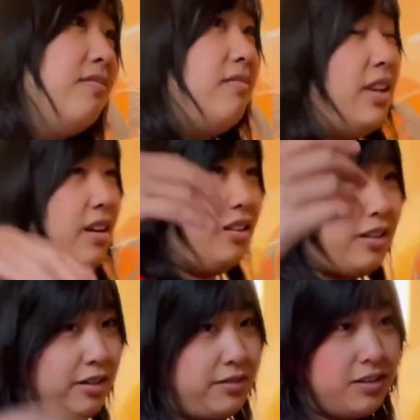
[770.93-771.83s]
Yeah, a
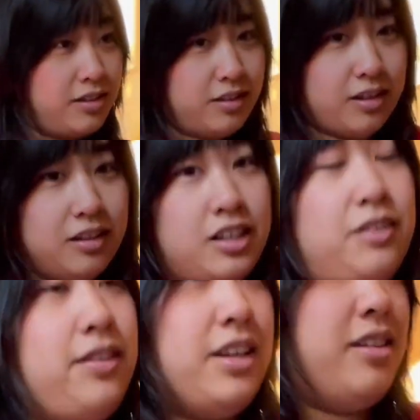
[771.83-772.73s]
lot of
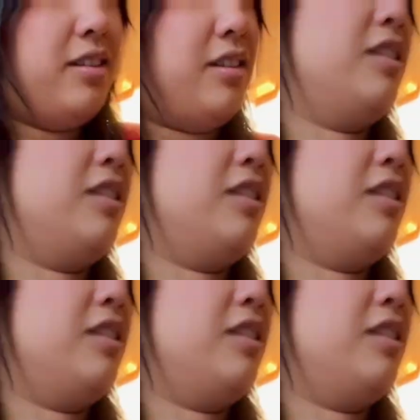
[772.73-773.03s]
things.